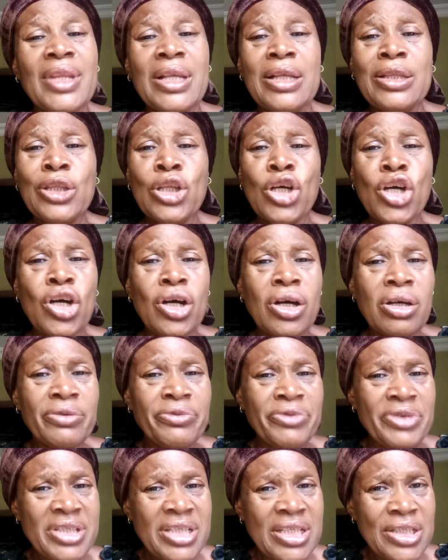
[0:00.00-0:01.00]
Lord,
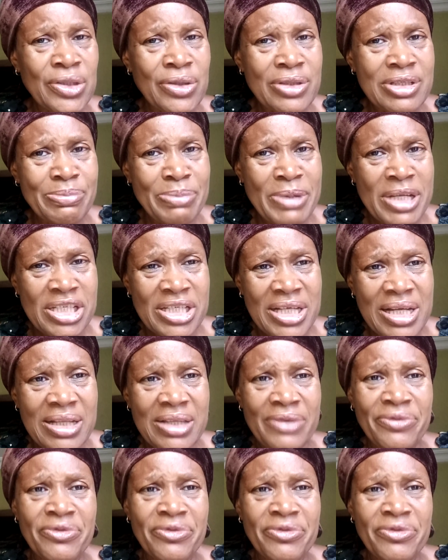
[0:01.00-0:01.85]
visit us specially.